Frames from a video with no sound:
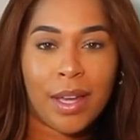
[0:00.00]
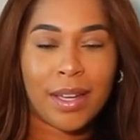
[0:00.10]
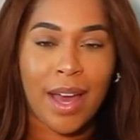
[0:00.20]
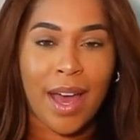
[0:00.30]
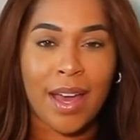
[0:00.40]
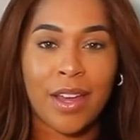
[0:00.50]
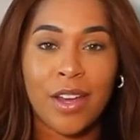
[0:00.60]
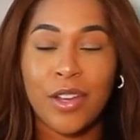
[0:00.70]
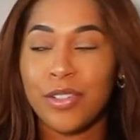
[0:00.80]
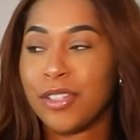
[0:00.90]
Okay?
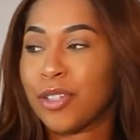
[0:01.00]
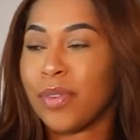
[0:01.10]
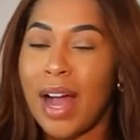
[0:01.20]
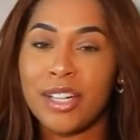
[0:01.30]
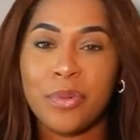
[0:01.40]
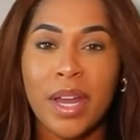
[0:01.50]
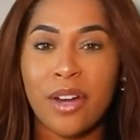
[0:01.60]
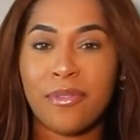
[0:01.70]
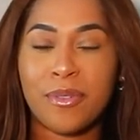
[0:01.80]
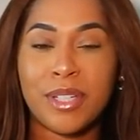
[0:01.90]
Just
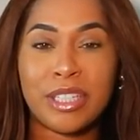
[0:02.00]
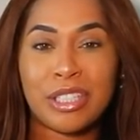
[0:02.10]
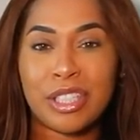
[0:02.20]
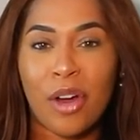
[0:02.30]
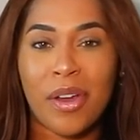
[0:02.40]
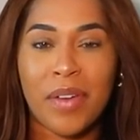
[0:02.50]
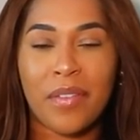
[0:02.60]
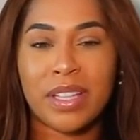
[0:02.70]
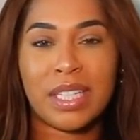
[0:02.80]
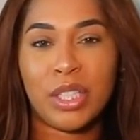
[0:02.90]
graduated a few years ago. You have
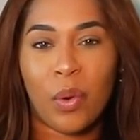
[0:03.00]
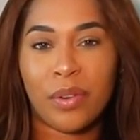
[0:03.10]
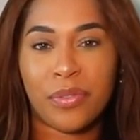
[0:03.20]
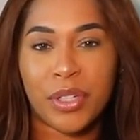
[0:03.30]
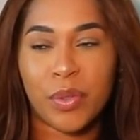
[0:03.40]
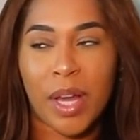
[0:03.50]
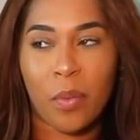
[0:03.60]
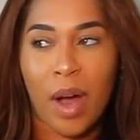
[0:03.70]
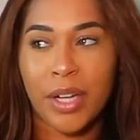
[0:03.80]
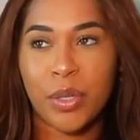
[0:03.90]
everything going for you. Like,
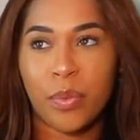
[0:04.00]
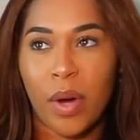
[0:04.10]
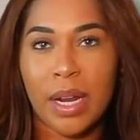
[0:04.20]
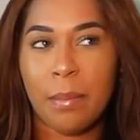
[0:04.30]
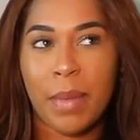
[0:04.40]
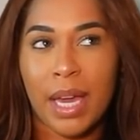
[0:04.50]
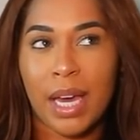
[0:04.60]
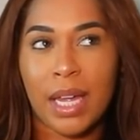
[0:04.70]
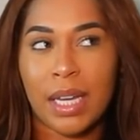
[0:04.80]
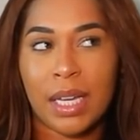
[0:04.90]
why do you want a
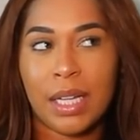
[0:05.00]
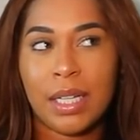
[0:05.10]
man?